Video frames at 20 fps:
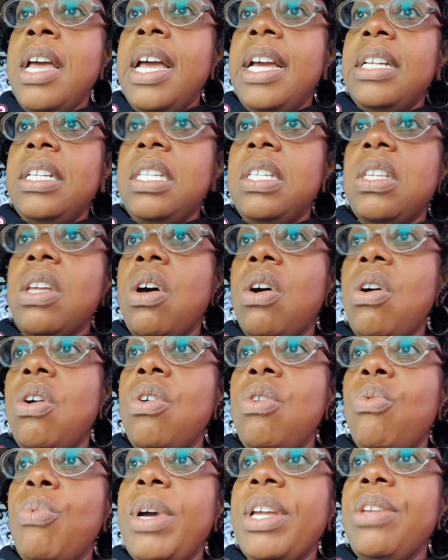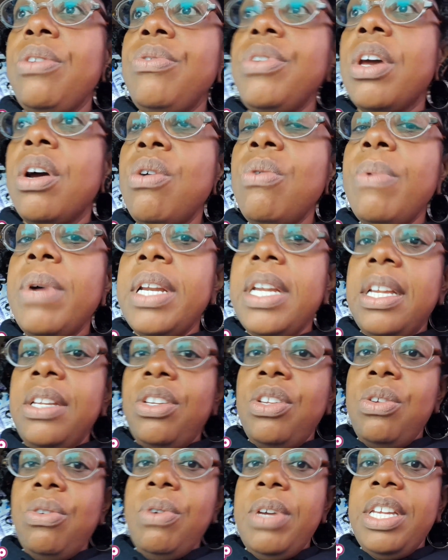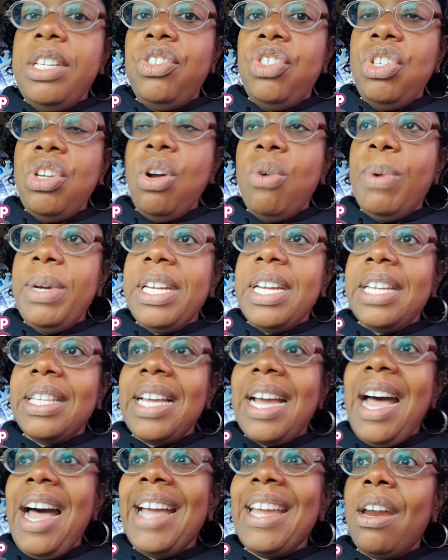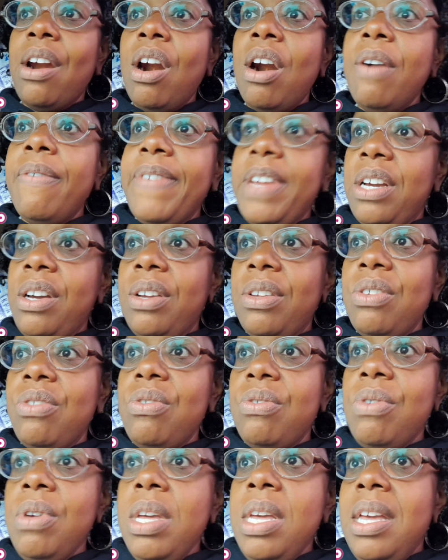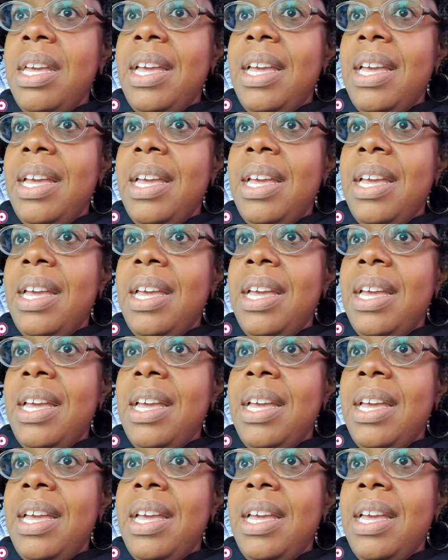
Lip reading: And so what you don't want to do is you don't want to get the higher R value